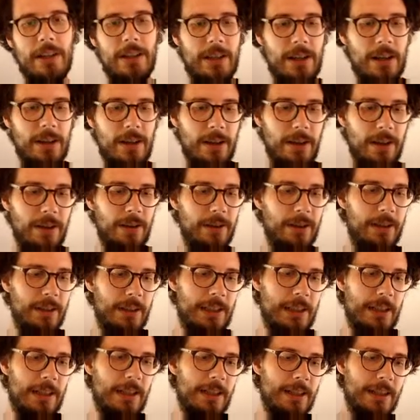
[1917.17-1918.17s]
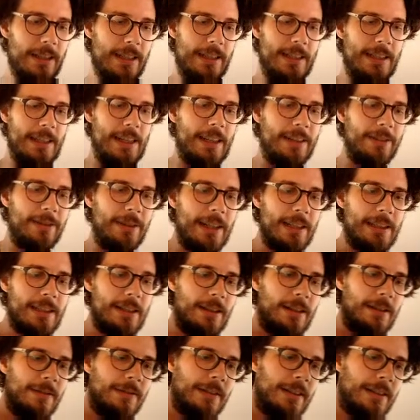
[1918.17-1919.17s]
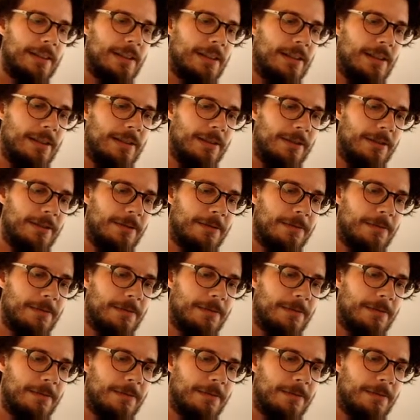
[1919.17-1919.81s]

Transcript: got a heart attack right after, so